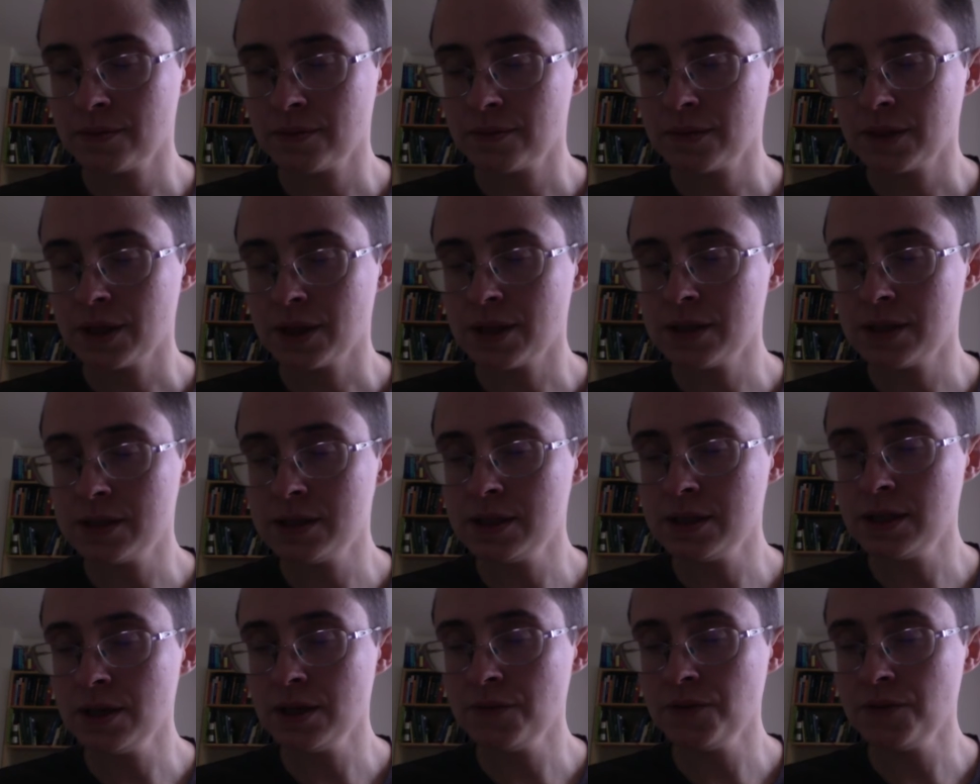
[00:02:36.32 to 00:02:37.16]
and
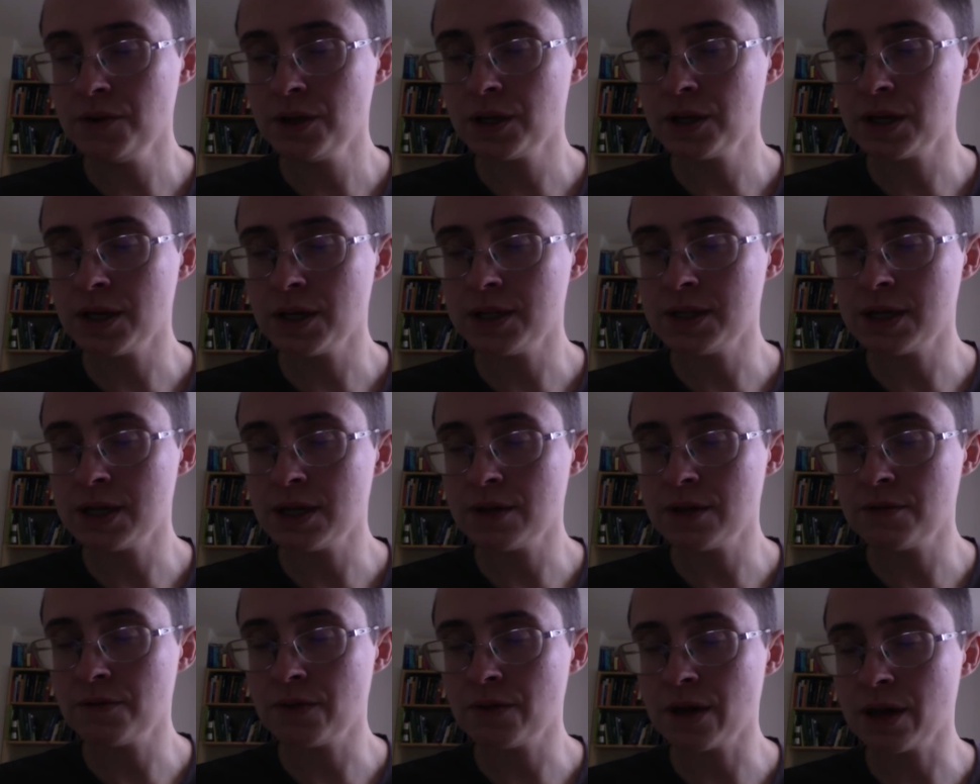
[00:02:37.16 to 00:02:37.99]
see if you can
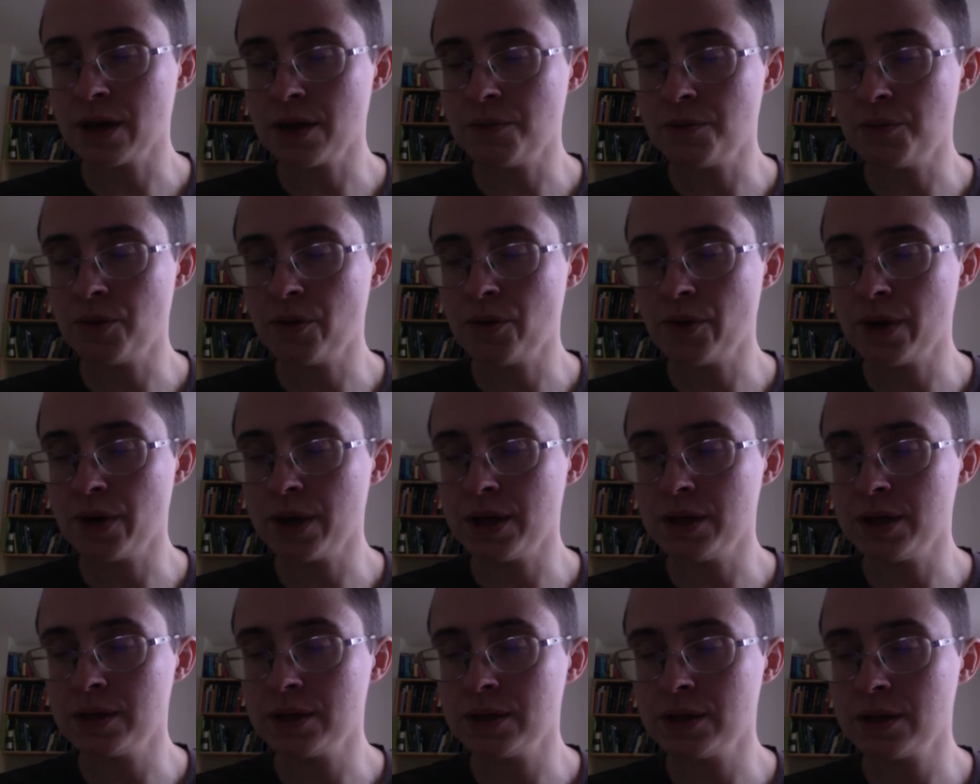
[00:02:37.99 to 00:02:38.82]
identify a point
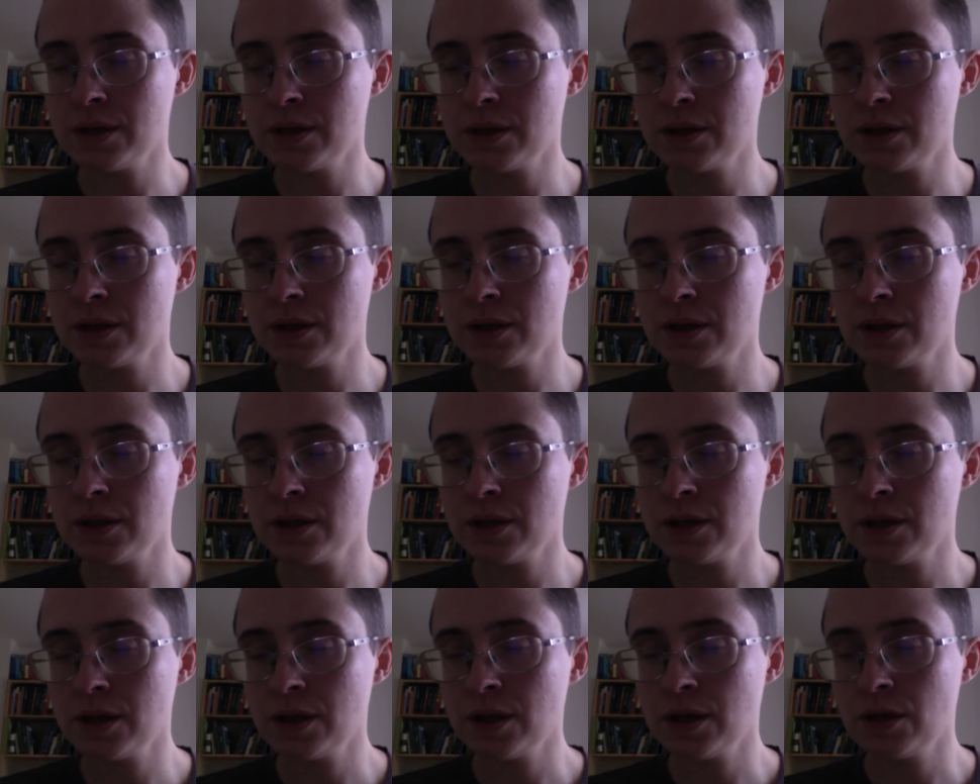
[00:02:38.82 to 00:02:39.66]

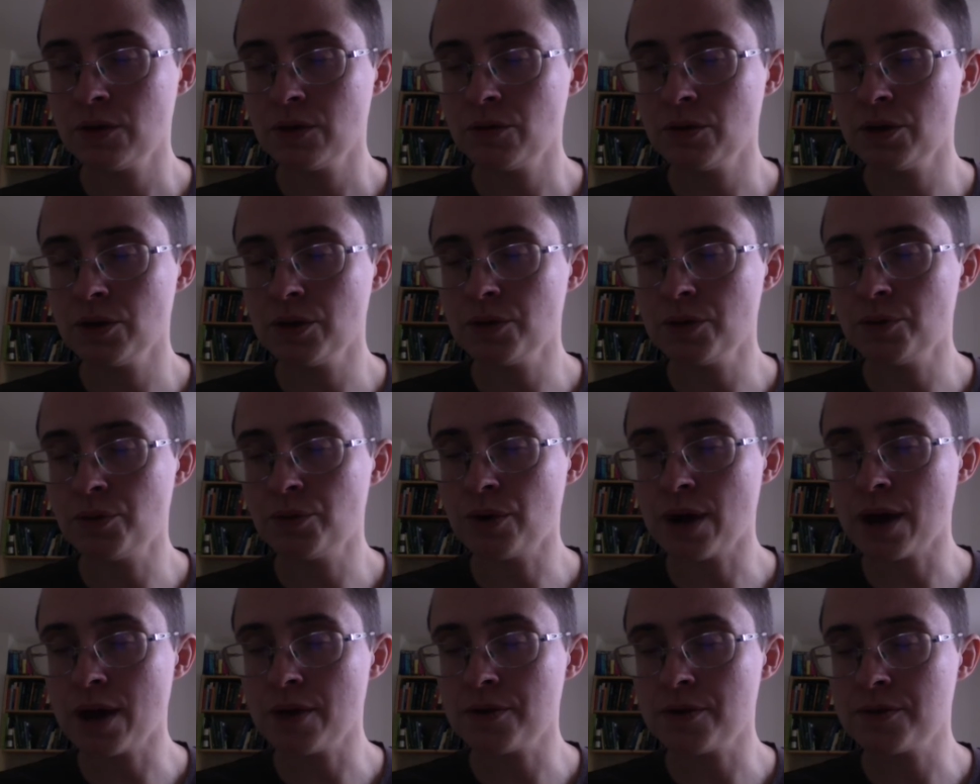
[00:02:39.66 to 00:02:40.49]
where the
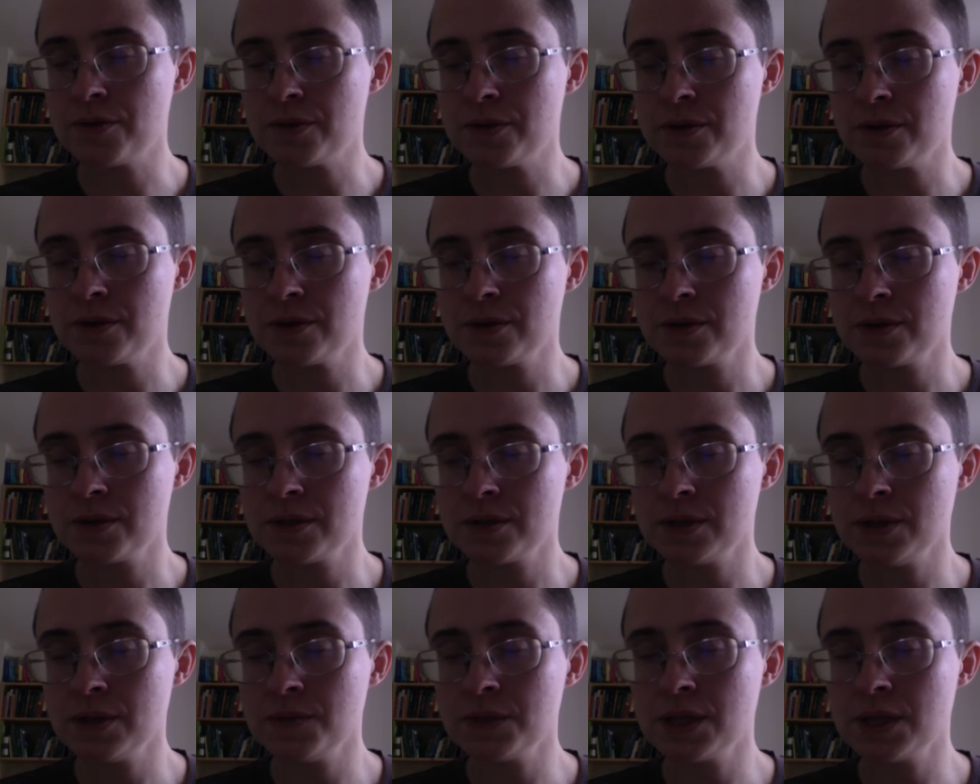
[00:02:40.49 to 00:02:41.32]
breath
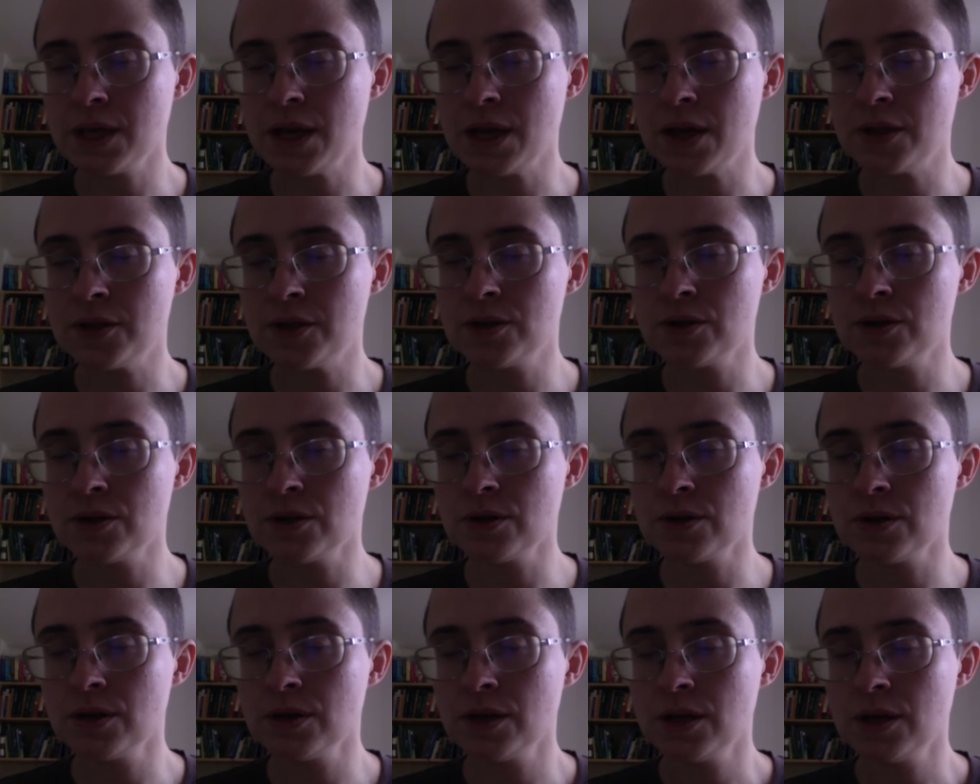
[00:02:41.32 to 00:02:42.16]
seems to
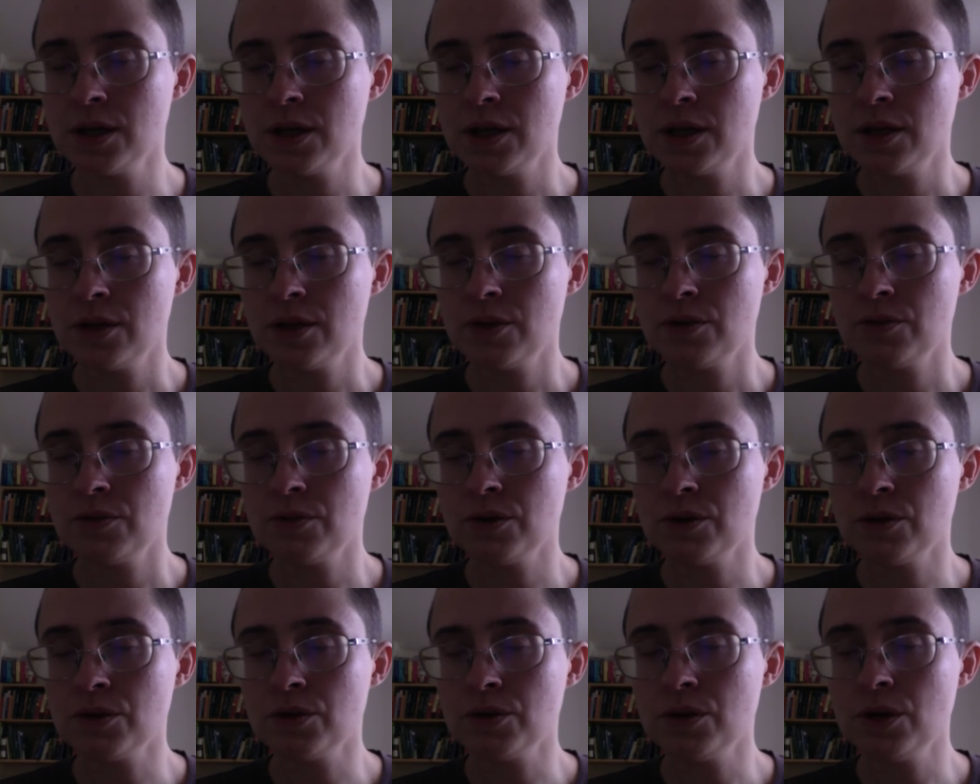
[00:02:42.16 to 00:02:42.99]
enter through
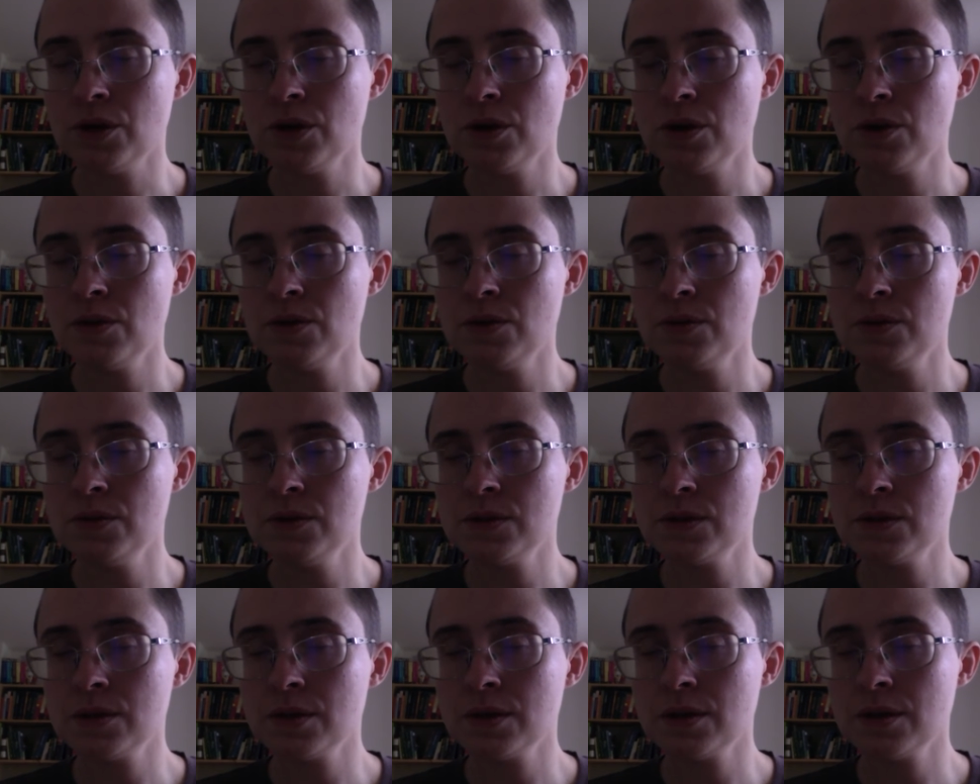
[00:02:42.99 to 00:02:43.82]
your nose,